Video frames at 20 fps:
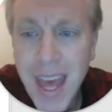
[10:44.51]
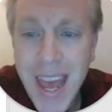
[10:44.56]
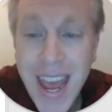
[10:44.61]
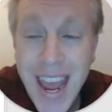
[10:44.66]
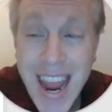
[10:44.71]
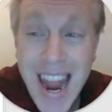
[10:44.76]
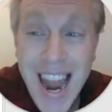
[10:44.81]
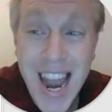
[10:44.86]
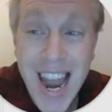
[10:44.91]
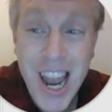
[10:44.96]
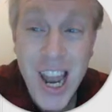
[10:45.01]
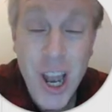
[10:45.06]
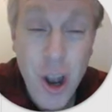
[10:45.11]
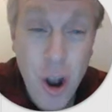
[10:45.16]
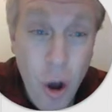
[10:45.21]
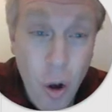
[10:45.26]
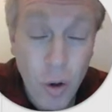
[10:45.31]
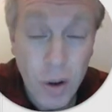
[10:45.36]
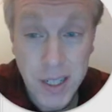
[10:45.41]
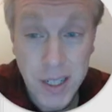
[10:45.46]
It
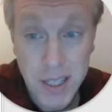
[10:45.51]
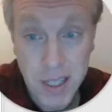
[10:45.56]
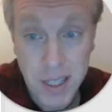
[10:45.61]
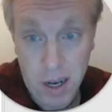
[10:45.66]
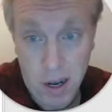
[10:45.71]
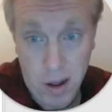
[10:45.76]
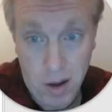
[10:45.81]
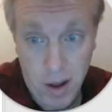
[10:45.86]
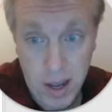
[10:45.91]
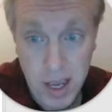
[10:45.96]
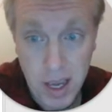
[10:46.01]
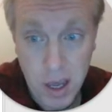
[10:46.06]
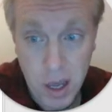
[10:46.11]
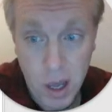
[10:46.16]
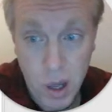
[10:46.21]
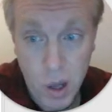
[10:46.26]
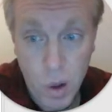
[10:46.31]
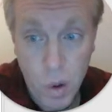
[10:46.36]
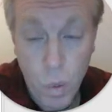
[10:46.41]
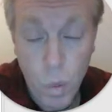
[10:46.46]
looks like
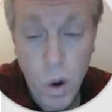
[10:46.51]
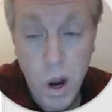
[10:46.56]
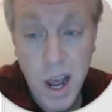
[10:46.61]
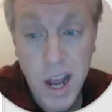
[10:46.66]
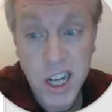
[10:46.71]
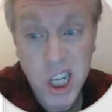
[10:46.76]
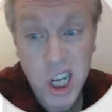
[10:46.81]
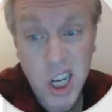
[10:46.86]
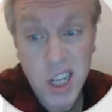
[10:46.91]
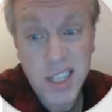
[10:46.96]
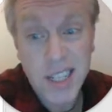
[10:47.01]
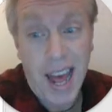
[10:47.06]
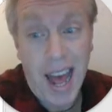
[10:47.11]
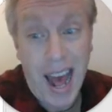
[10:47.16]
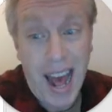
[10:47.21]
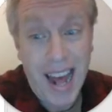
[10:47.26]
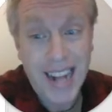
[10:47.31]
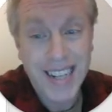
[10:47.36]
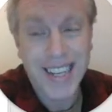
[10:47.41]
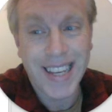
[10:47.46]
we're just
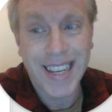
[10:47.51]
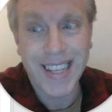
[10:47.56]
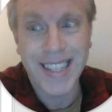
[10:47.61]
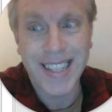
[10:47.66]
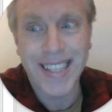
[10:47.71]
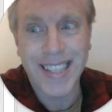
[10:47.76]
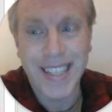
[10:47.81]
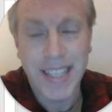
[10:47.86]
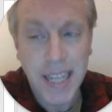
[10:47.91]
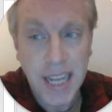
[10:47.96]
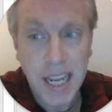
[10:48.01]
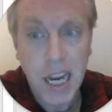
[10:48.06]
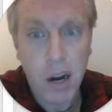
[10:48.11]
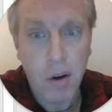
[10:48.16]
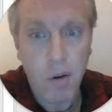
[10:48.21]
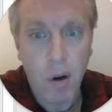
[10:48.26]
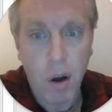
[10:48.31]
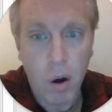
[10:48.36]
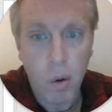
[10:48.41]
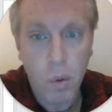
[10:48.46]
adding a
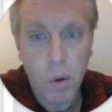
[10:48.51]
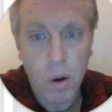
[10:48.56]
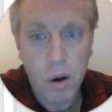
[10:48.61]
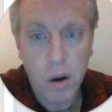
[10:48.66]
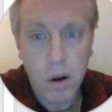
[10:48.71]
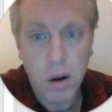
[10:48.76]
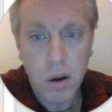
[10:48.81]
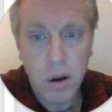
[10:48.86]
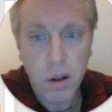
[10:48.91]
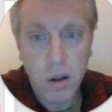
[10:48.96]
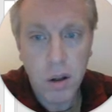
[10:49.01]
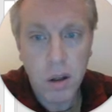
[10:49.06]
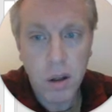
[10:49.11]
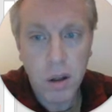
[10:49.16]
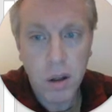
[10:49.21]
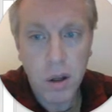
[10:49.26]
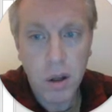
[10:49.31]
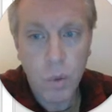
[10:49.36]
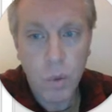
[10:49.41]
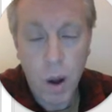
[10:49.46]
0
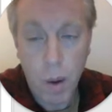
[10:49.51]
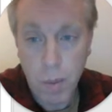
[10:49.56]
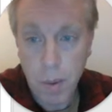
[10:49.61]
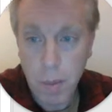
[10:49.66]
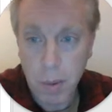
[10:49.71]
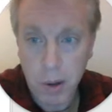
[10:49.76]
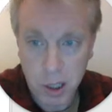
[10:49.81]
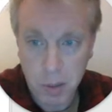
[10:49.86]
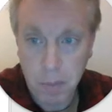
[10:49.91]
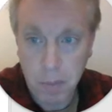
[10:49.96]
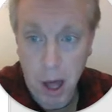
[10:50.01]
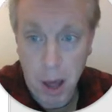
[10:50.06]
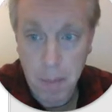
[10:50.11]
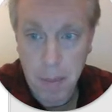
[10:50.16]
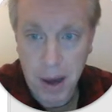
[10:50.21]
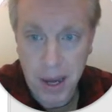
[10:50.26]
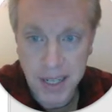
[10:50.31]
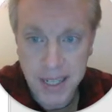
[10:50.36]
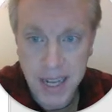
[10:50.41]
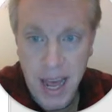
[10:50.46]
when we multiply
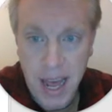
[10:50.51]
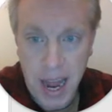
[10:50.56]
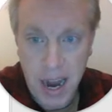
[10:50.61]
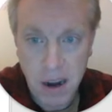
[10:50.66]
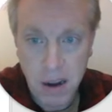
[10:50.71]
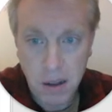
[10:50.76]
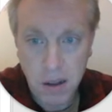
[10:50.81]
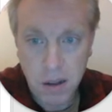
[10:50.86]
by 10,